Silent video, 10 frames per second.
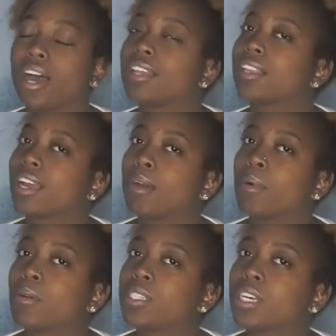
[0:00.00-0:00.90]
look, I'm
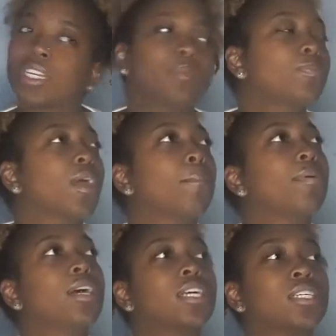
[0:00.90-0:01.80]
always cooking,
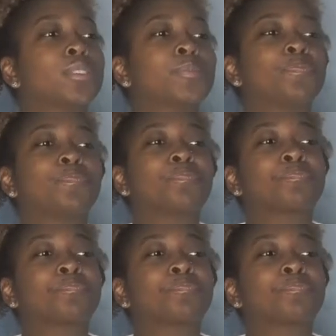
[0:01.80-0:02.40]
but um,